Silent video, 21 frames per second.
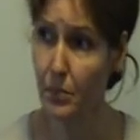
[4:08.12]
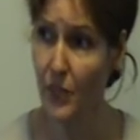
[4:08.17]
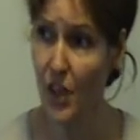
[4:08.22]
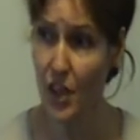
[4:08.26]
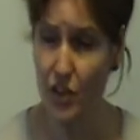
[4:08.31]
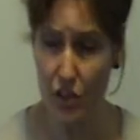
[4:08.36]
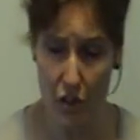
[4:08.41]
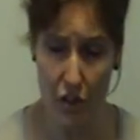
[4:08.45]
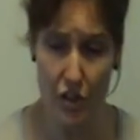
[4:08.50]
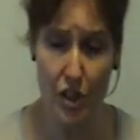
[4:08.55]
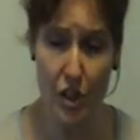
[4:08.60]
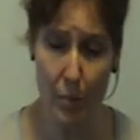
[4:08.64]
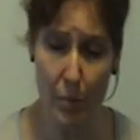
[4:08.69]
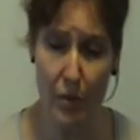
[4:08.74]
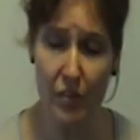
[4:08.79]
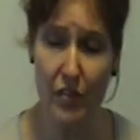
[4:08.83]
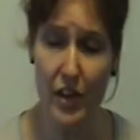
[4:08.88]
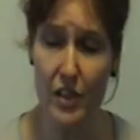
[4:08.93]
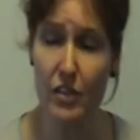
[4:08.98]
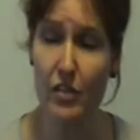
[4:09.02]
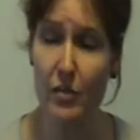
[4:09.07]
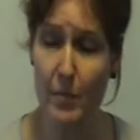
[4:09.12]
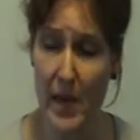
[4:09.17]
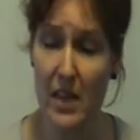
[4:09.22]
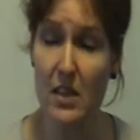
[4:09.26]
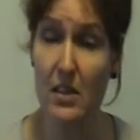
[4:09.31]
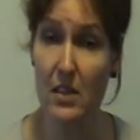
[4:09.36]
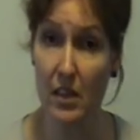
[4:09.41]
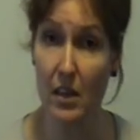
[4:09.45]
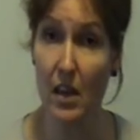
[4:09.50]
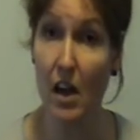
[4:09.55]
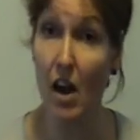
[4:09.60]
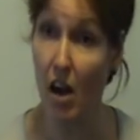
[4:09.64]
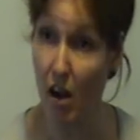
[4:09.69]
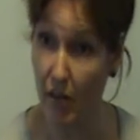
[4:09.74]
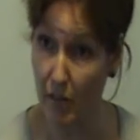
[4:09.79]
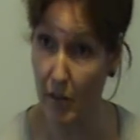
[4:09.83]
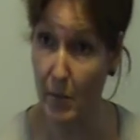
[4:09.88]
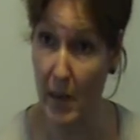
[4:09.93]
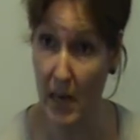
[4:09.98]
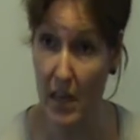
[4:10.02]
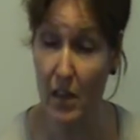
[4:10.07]
Associate Professor of Medicine at
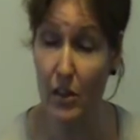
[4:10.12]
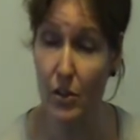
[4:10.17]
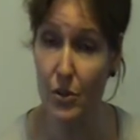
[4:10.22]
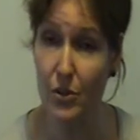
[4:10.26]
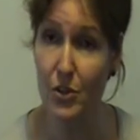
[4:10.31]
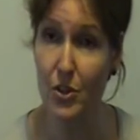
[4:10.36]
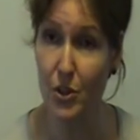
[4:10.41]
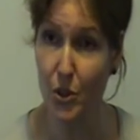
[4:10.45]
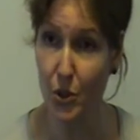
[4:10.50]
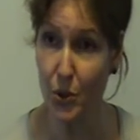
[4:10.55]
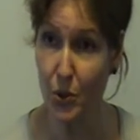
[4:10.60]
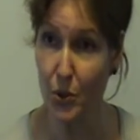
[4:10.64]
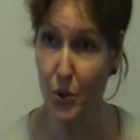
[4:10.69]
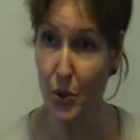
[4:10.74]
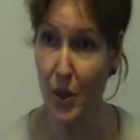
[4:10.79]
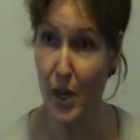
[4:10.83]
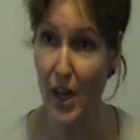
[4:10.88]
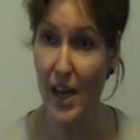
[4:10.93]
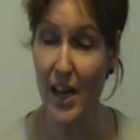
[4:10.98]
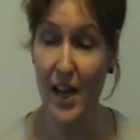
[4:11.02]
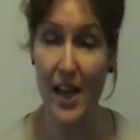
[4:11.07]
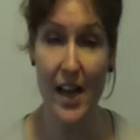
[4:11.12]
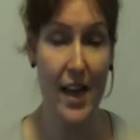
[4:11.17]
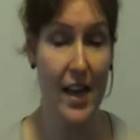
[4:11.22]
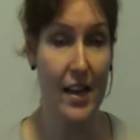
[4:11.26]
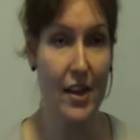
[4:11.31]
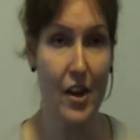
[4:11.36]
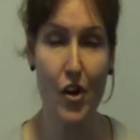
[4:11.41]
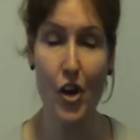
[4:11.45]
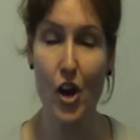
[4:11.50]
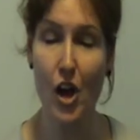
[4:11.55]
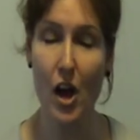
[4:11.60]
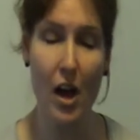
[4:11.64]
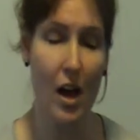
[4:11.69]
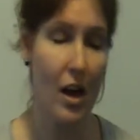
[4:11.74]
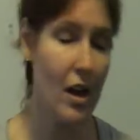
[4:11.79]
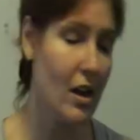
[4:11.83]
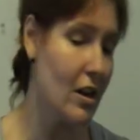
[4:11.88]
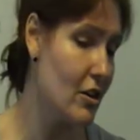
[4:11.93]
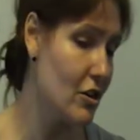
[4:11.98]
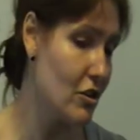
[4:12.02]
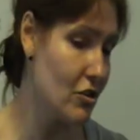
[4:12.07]
Harvard Medical School, and there are
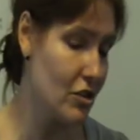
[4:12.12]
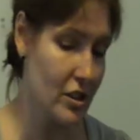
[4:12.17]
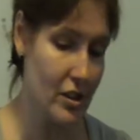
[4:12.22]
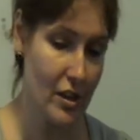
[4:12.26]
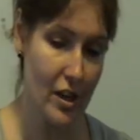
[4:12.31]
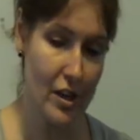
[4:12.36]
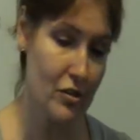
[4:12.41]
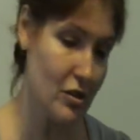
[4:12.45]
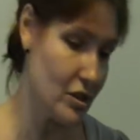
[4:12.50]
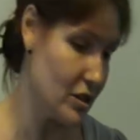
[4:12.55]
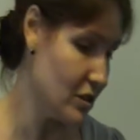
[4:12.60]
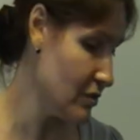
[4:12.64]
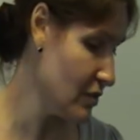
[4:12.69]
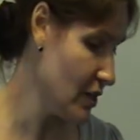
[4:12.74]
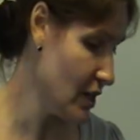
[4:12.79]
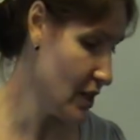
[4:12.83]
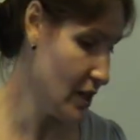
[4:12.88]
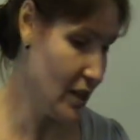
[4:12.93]
hundreds and hundreds of